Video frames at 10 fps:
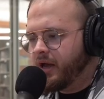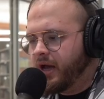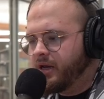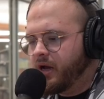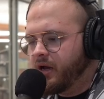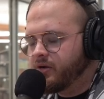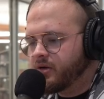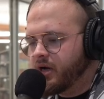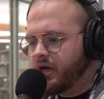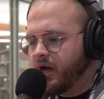I
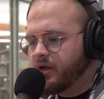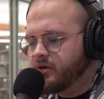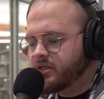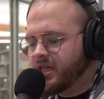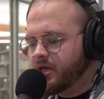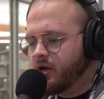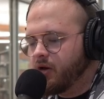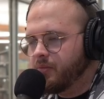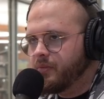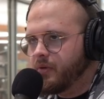understand the
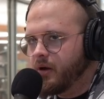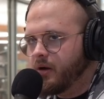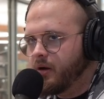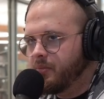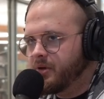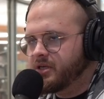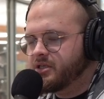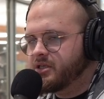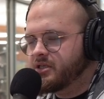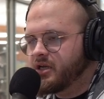cope, but
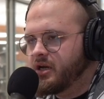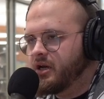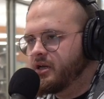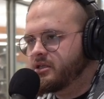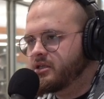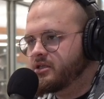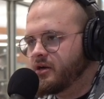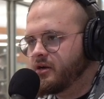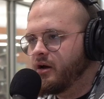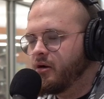it's just
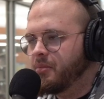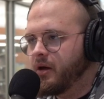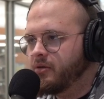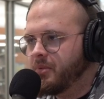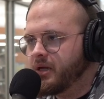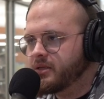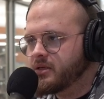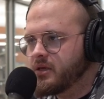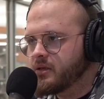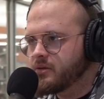not gonna help out the
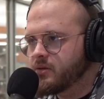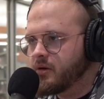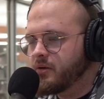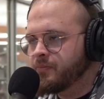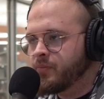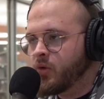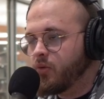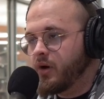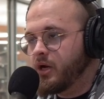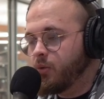Palestinians
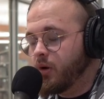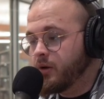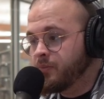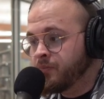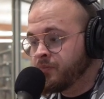or anyone.